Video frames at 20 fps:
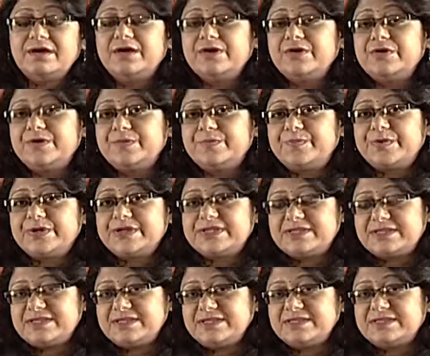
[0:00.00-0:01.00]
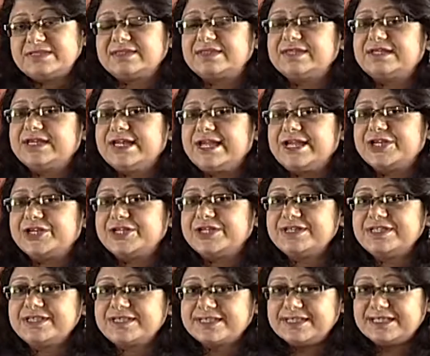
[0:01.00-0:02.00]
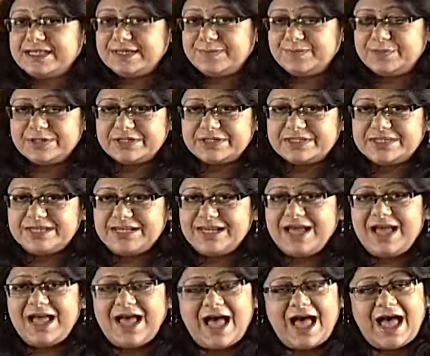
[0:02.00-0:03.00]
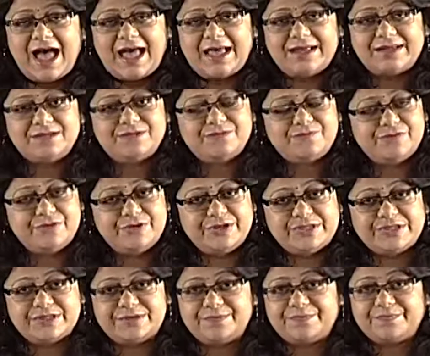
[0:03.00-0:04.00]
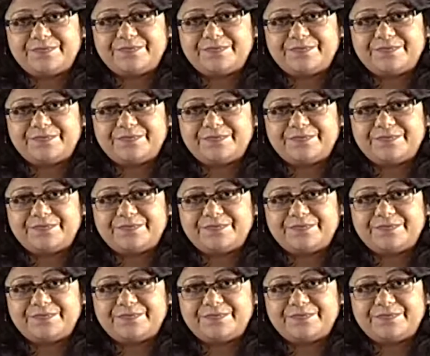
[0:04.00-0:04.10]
represents the nation's liberty and freedom.